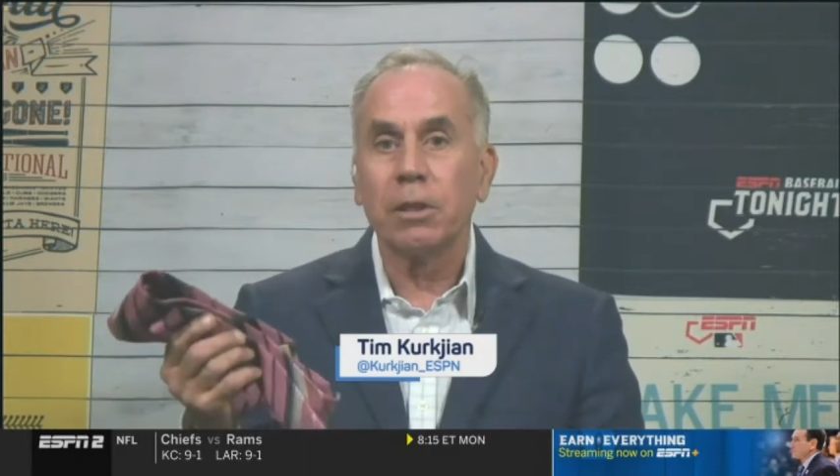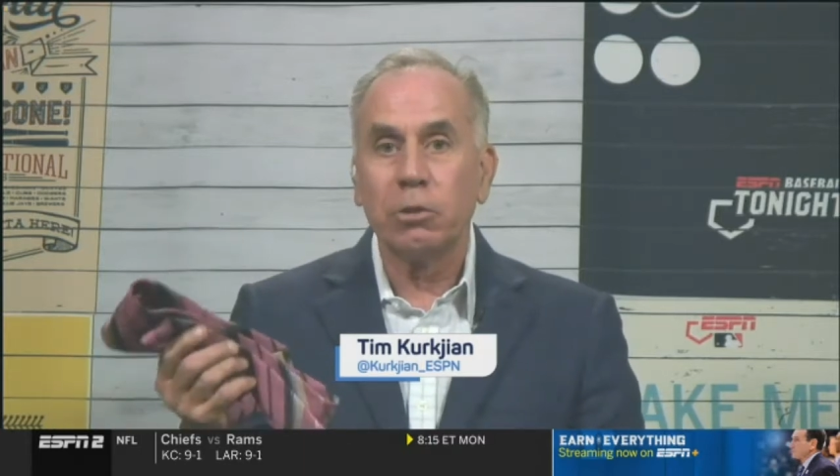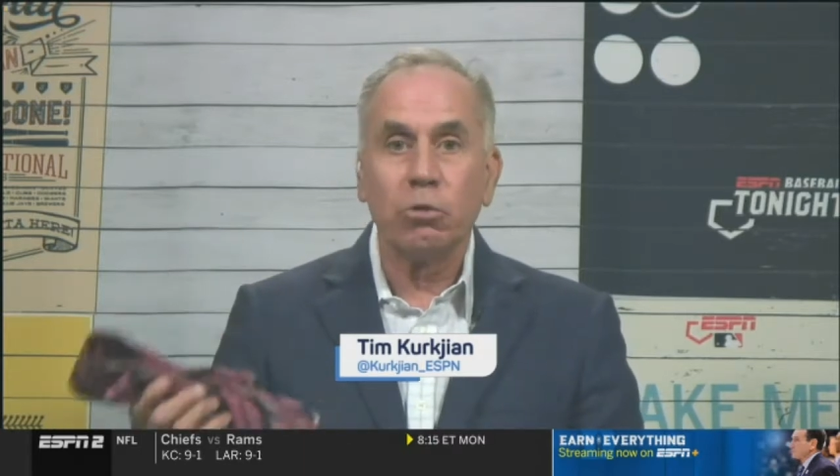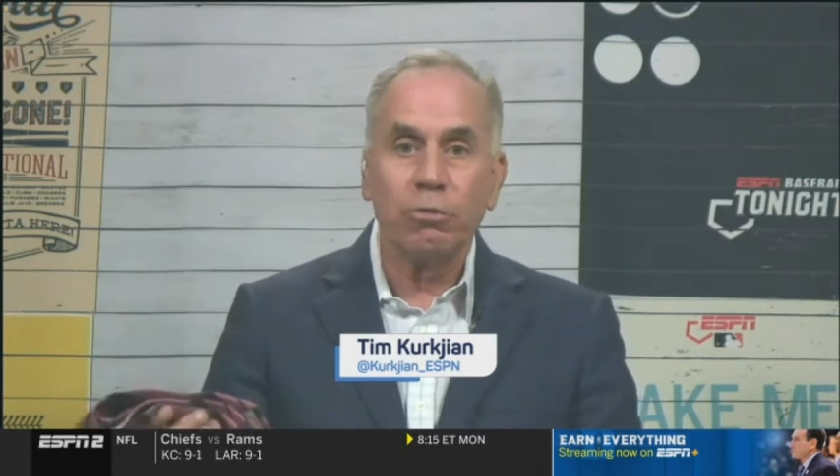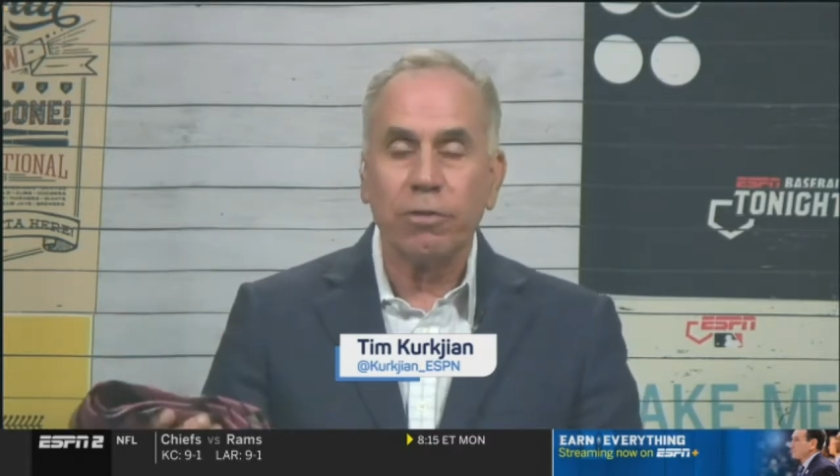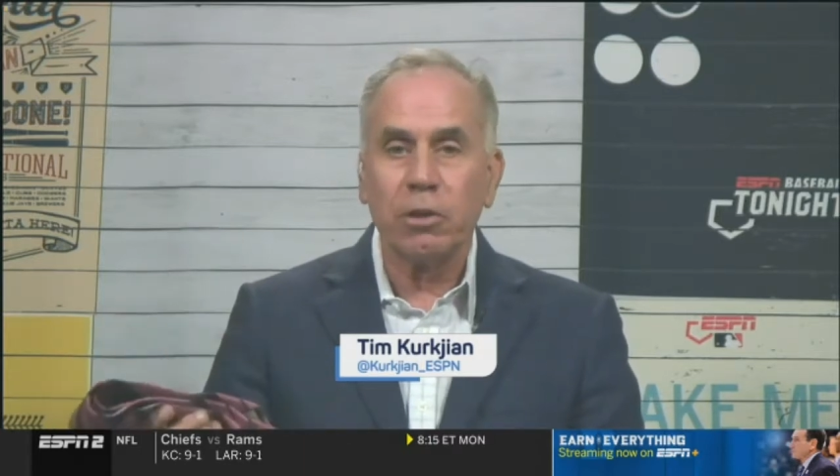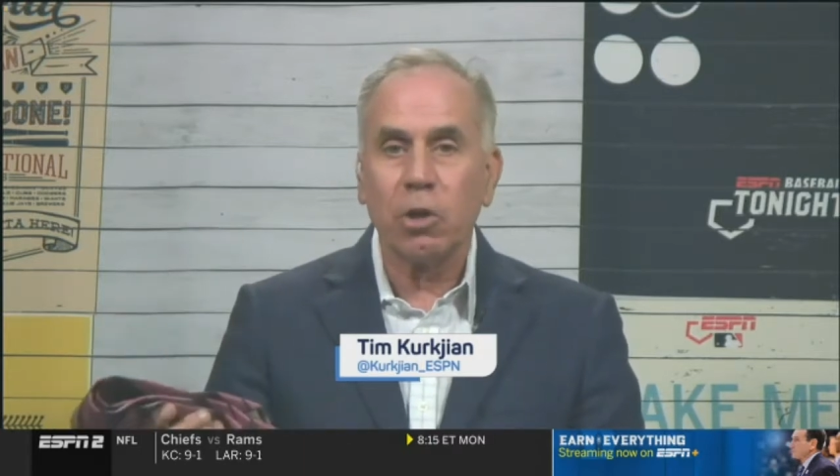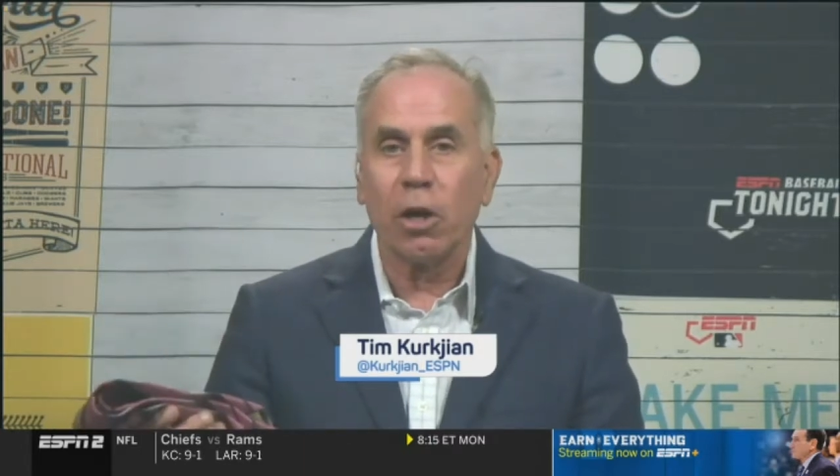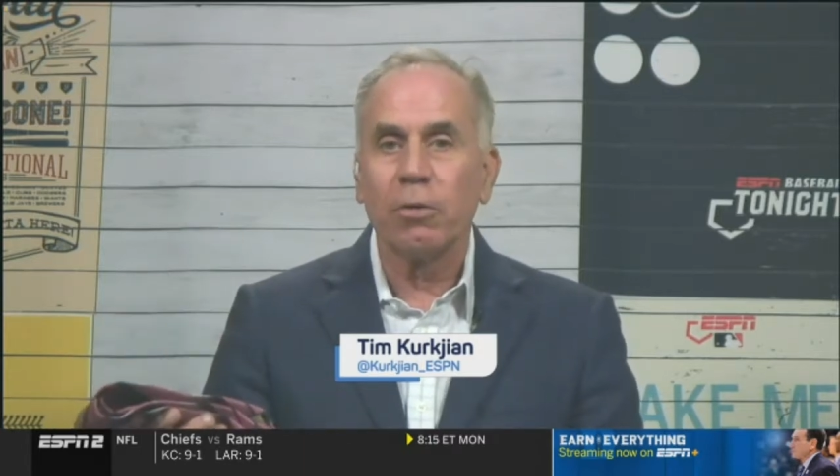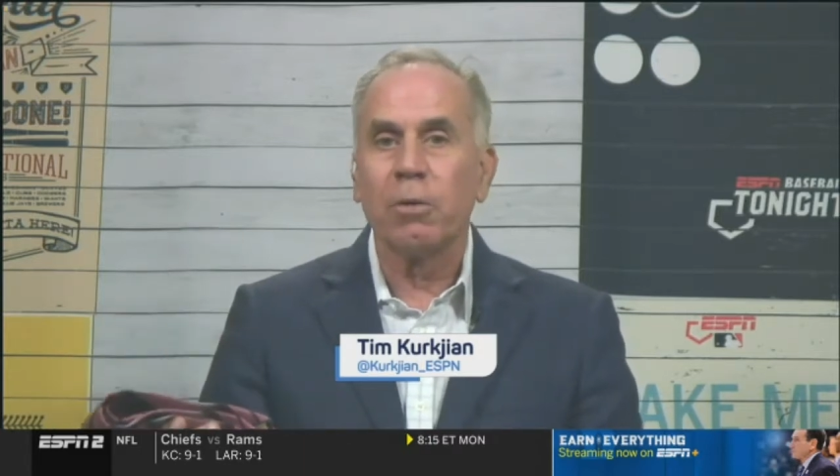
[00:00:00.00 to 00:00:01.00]
basically
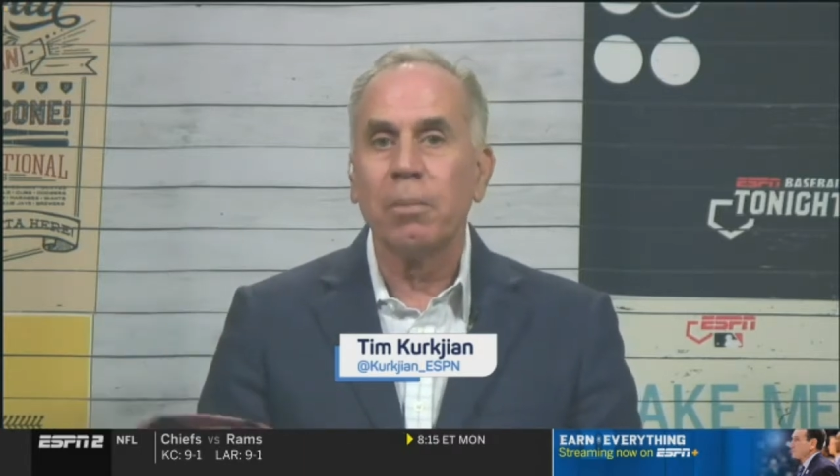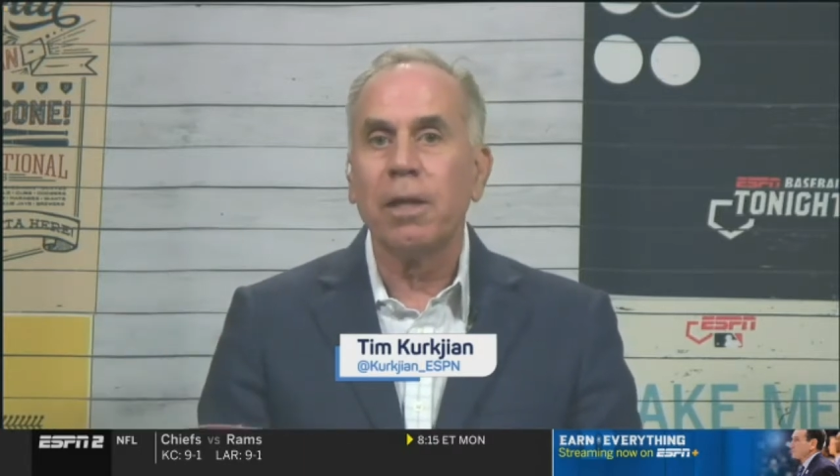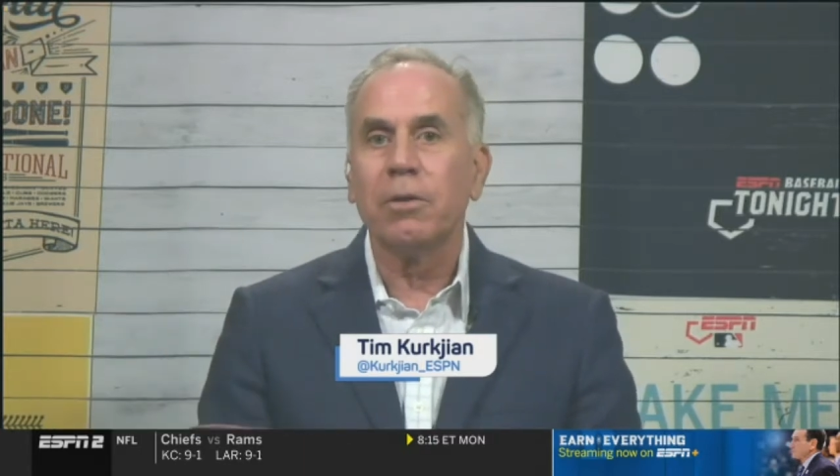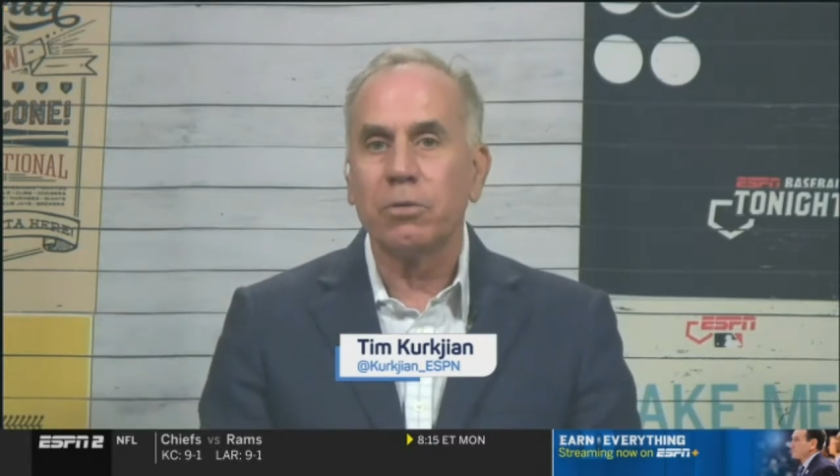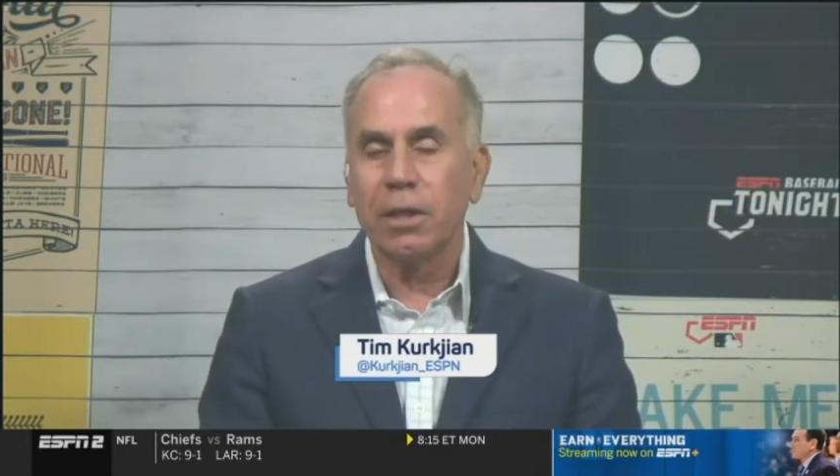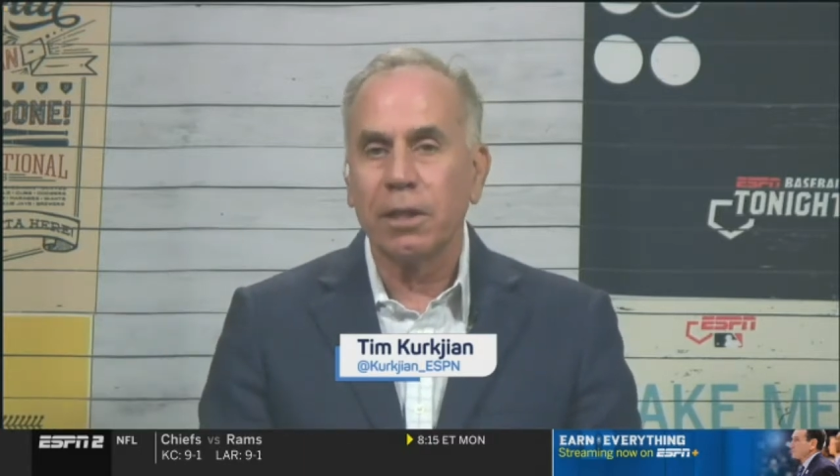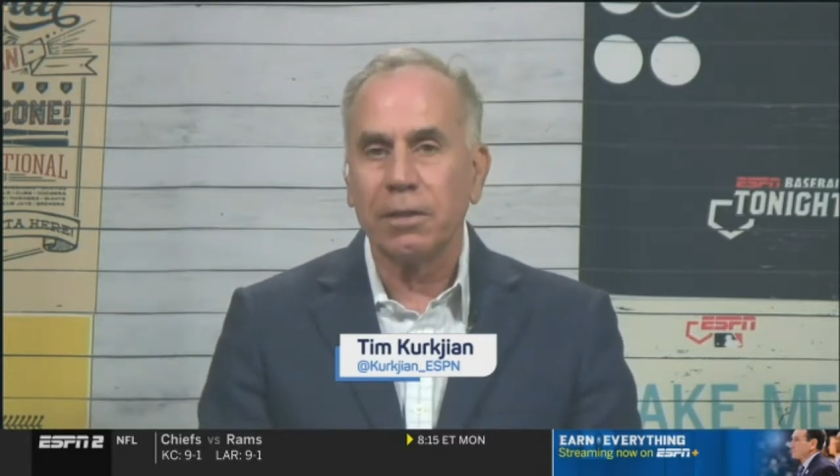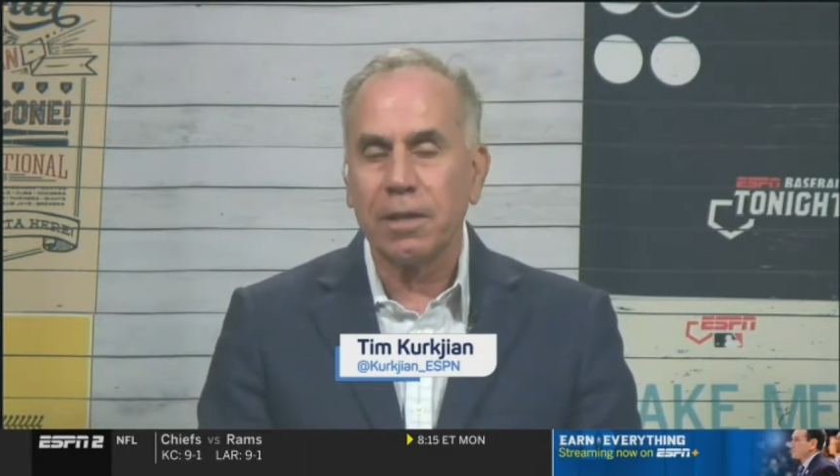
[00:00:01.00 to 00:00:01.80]
2 feet taller than me